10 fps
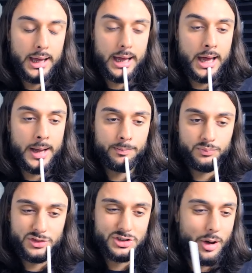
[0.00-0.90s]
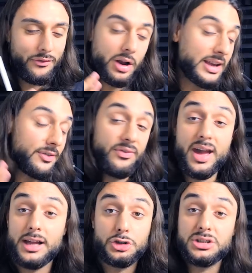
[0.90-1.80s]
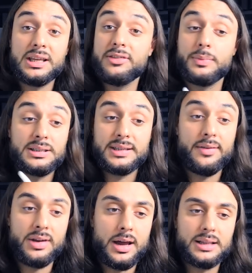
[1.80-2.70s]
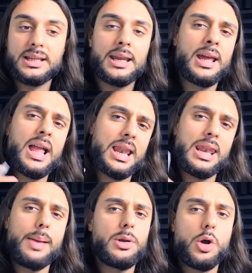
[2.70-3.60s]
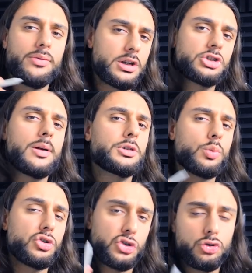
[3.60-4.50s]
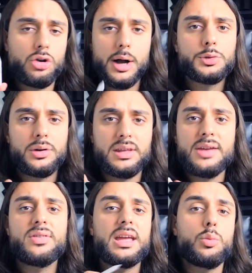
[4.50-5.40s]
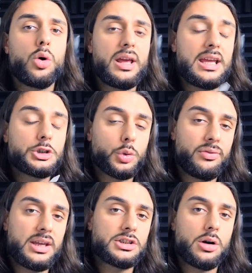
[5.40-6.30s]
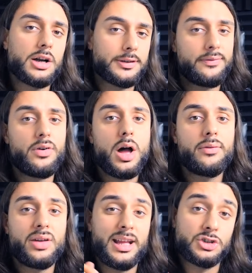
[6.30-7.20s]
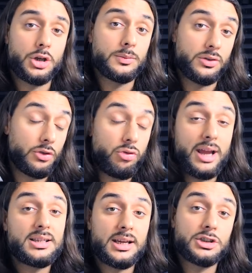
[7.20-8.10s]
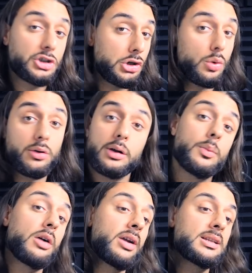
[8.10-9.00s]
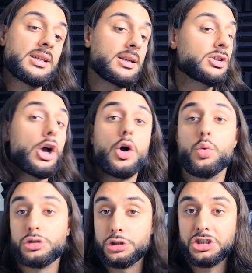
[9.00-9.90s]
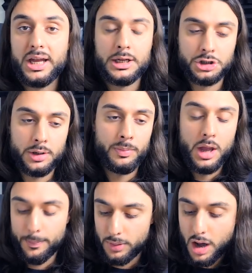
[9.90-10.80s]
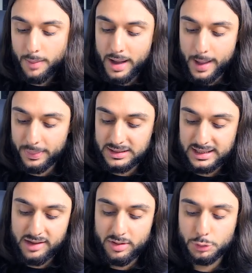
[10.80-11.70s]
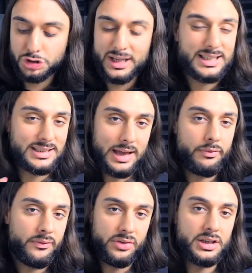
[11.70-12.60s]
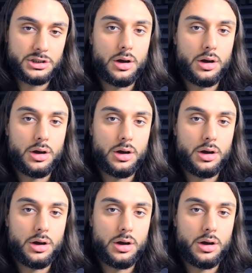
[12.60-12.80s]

Um, so I feel like it's fair just to give him a 7 out of 10. Let me know in the description what you guys would have give what each one of these guys on Fiverr in terms of the ratings. Do you agree with my ratings? Would you change them? But I'm happy to give him just a 7 for this,